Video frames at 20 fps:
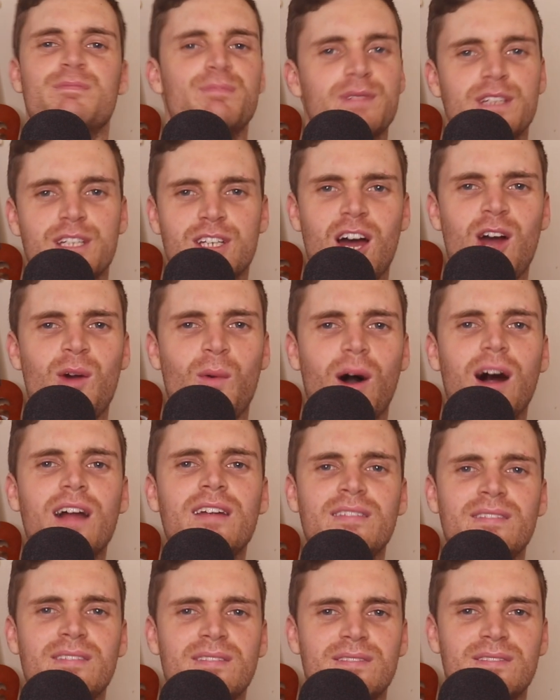You know
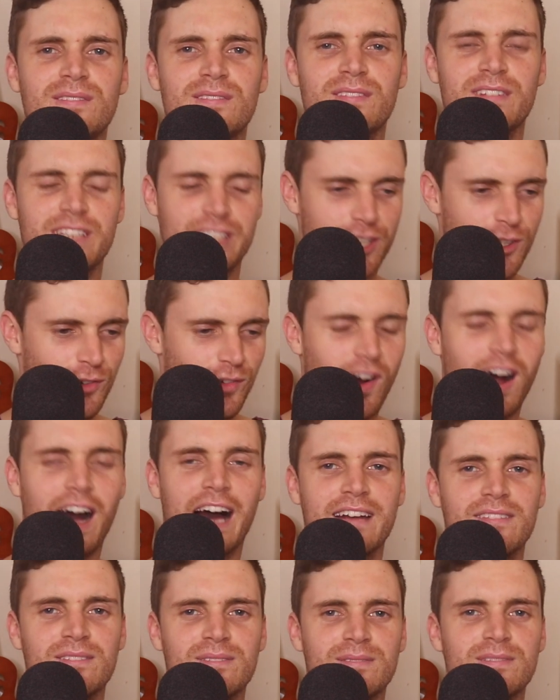what? You're right.